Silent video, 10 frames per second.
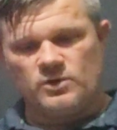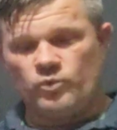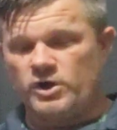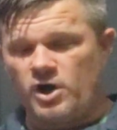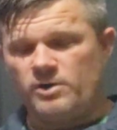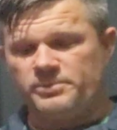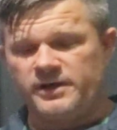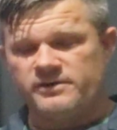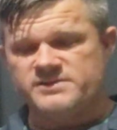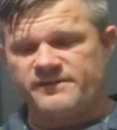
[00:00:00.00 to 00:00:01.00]
When all
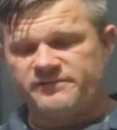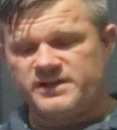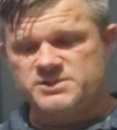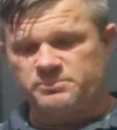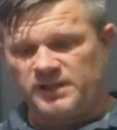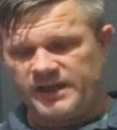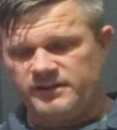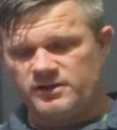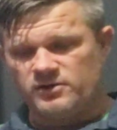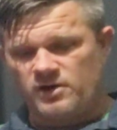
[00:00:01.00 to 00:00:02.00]
players have finished
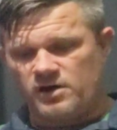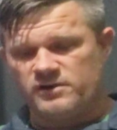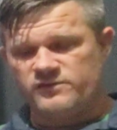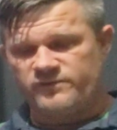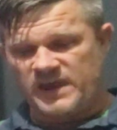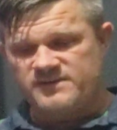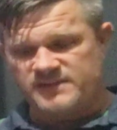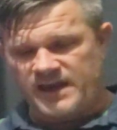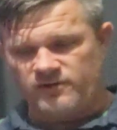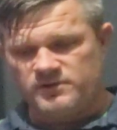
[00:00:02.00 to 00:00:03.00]
playing their cards face
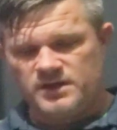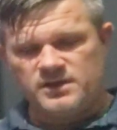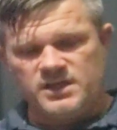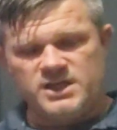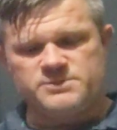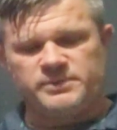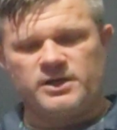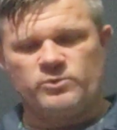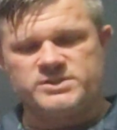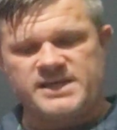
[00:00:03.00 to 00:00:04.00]
down, each
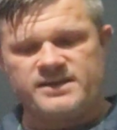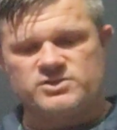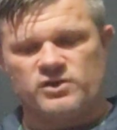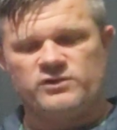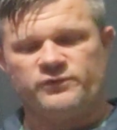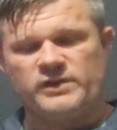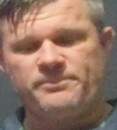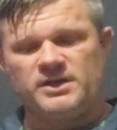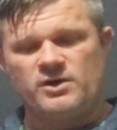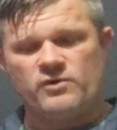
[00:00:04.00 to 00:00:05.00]
player will take turns
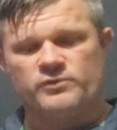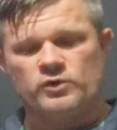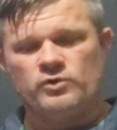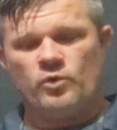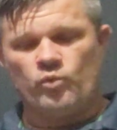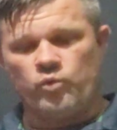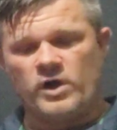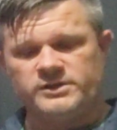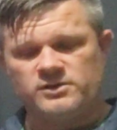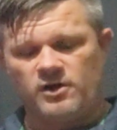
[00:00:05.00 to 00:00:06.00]
flipping over
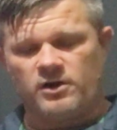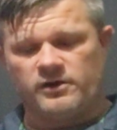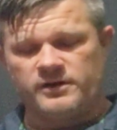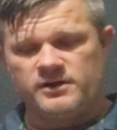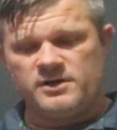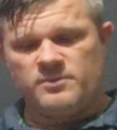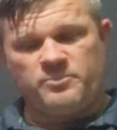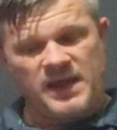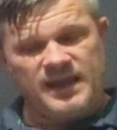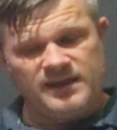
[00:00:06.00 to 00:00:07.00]
1 card,
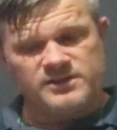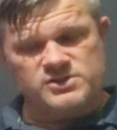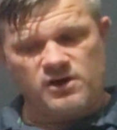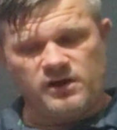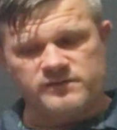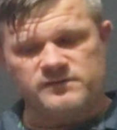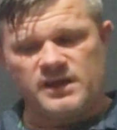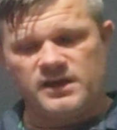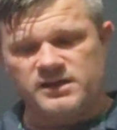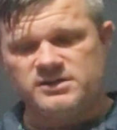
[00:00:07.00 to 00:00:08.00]
paying its
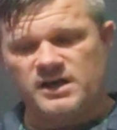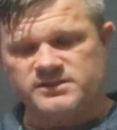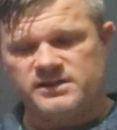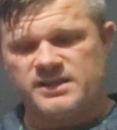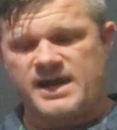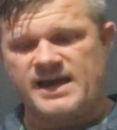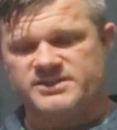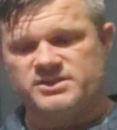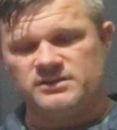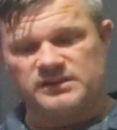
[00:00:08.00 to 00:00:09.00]
cost, and conducting the
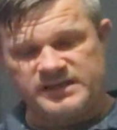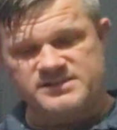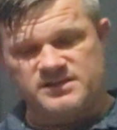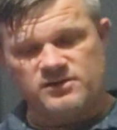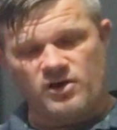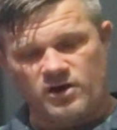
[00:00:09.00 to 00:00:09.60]
action listed